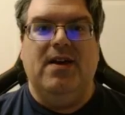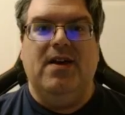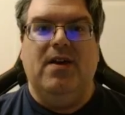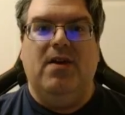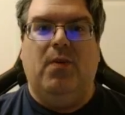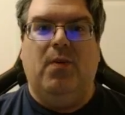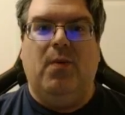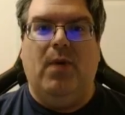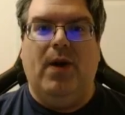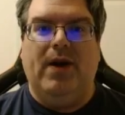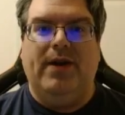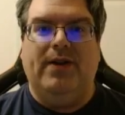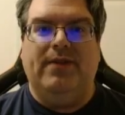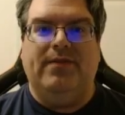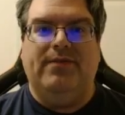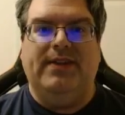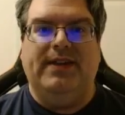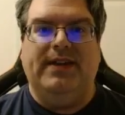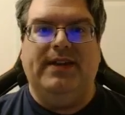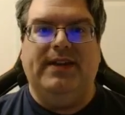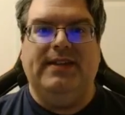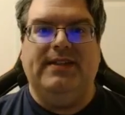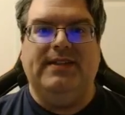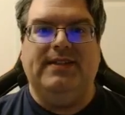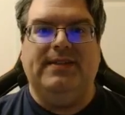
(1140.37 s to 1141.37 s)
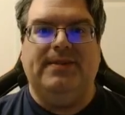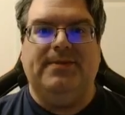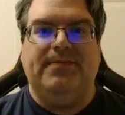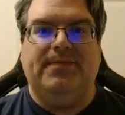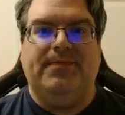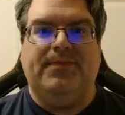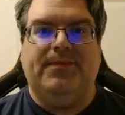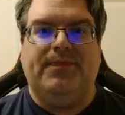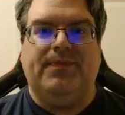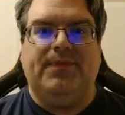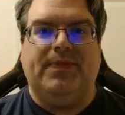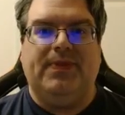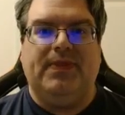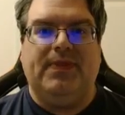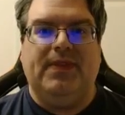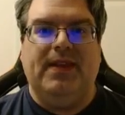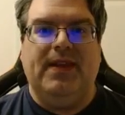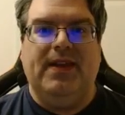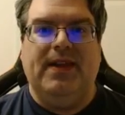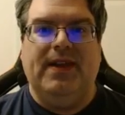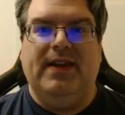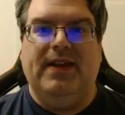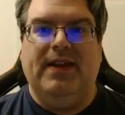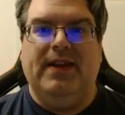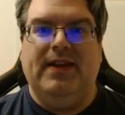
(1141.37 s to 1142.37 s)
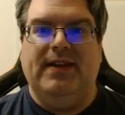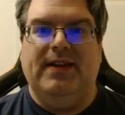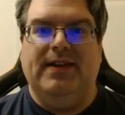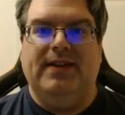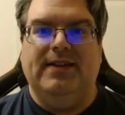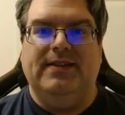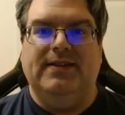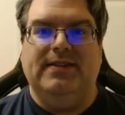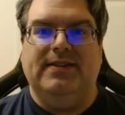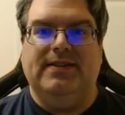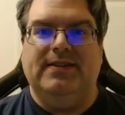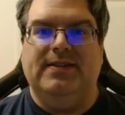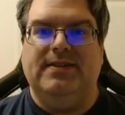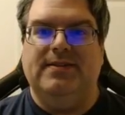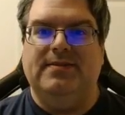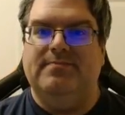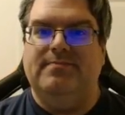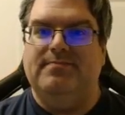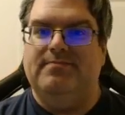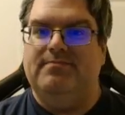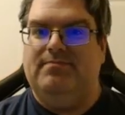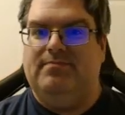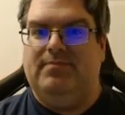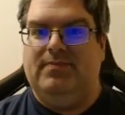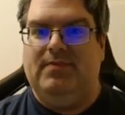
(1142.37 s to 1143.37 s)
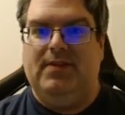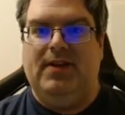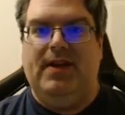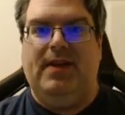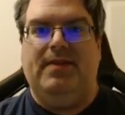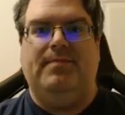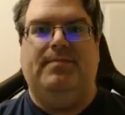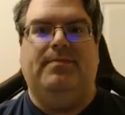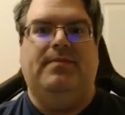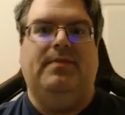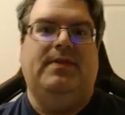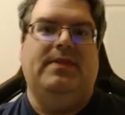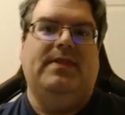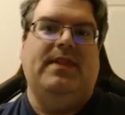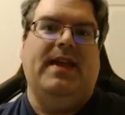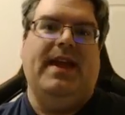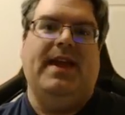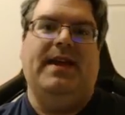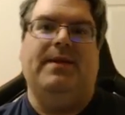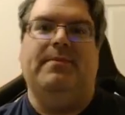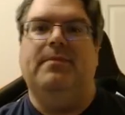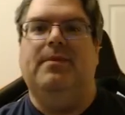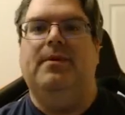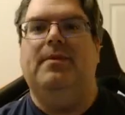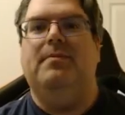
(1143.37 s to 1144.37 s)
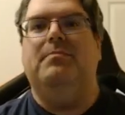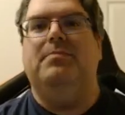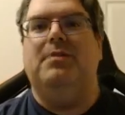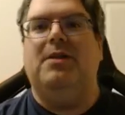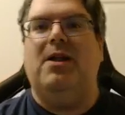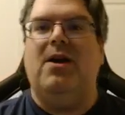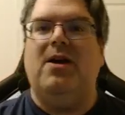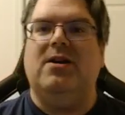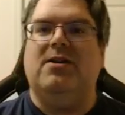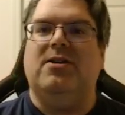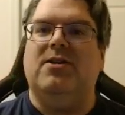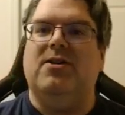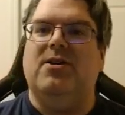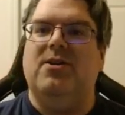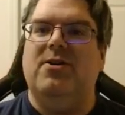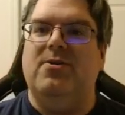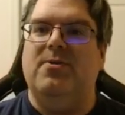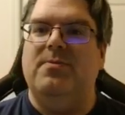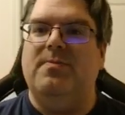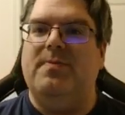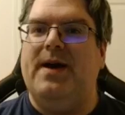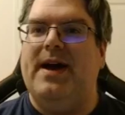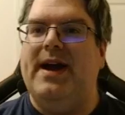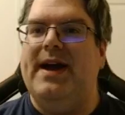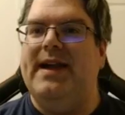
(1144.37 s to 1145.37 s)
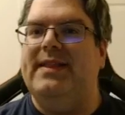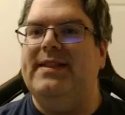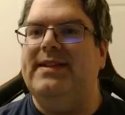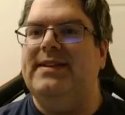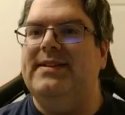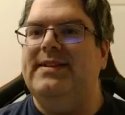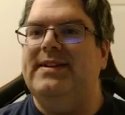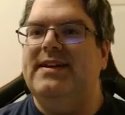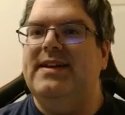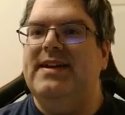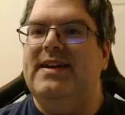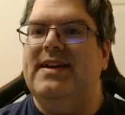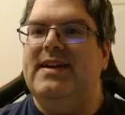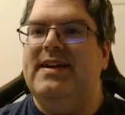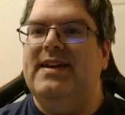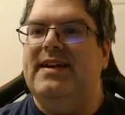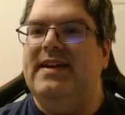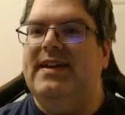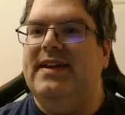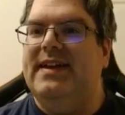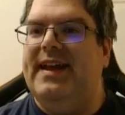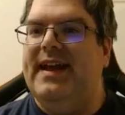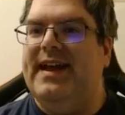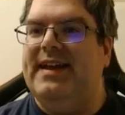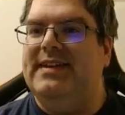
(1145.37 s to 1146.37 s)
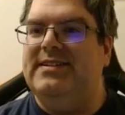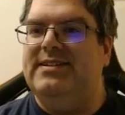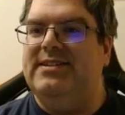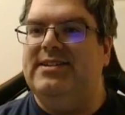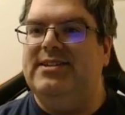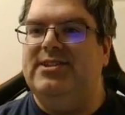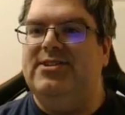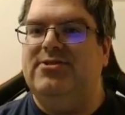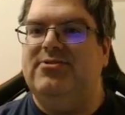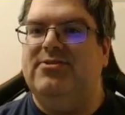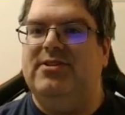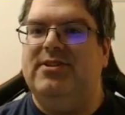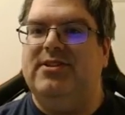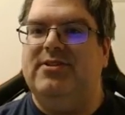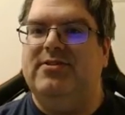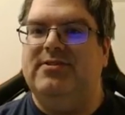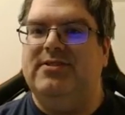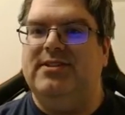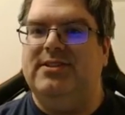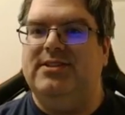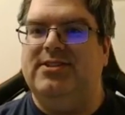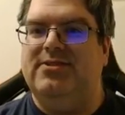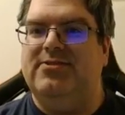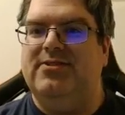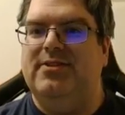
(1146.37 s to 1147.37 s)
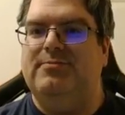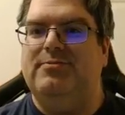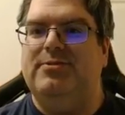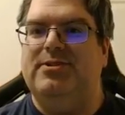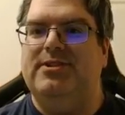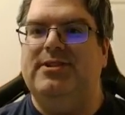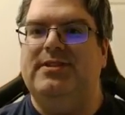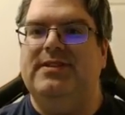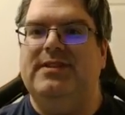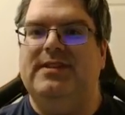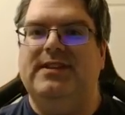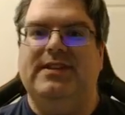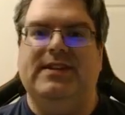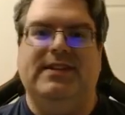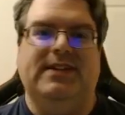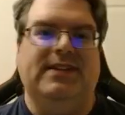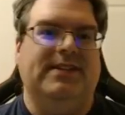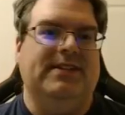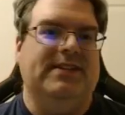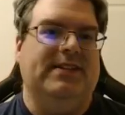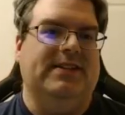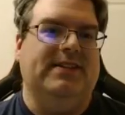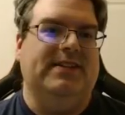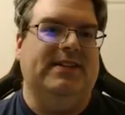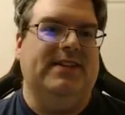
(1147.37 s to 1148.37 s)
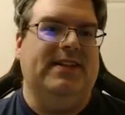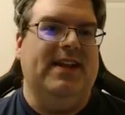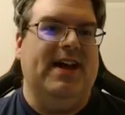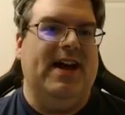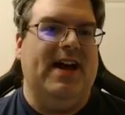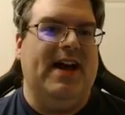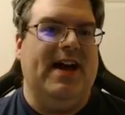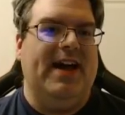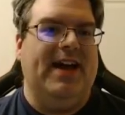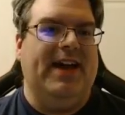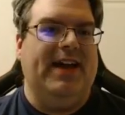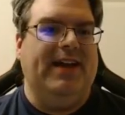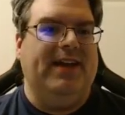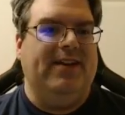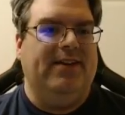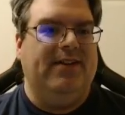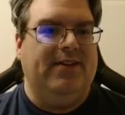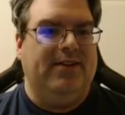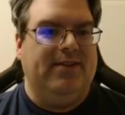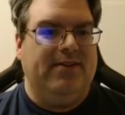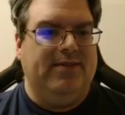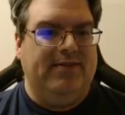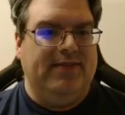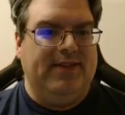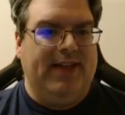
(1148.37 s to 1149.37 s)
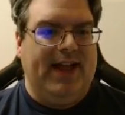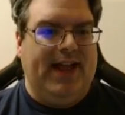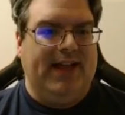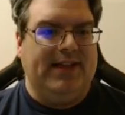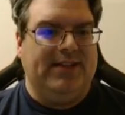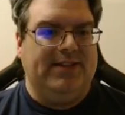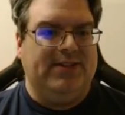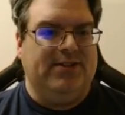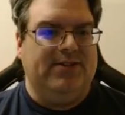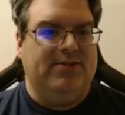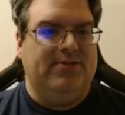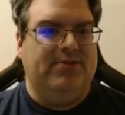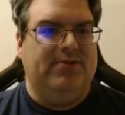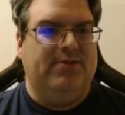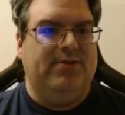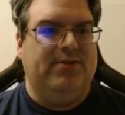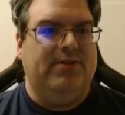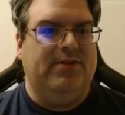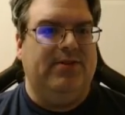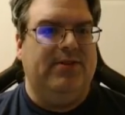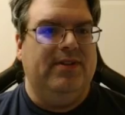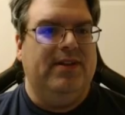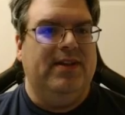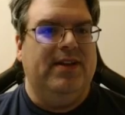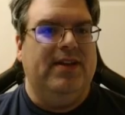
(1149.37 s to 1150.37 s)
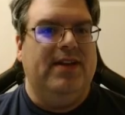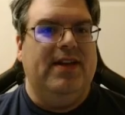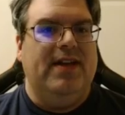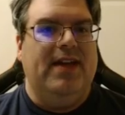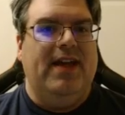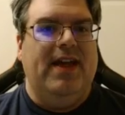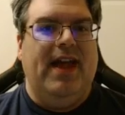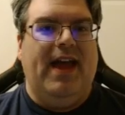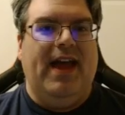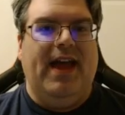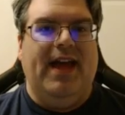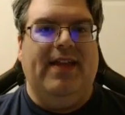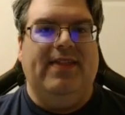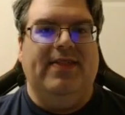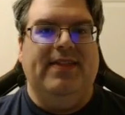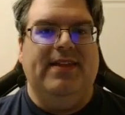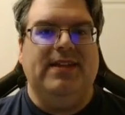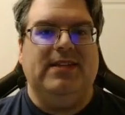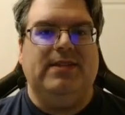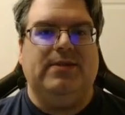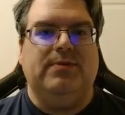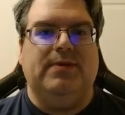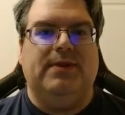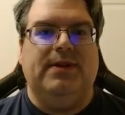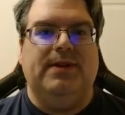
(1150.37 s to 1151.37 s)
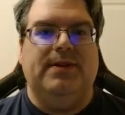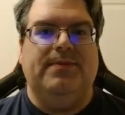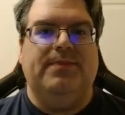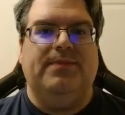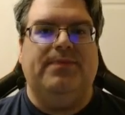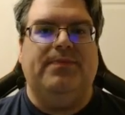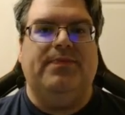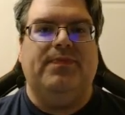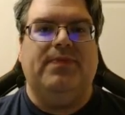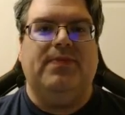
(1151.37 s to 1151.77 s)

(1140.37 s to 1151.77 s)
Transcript: One of these is name, block Copilot. It has a description. It is a deny. That's cool. And this one,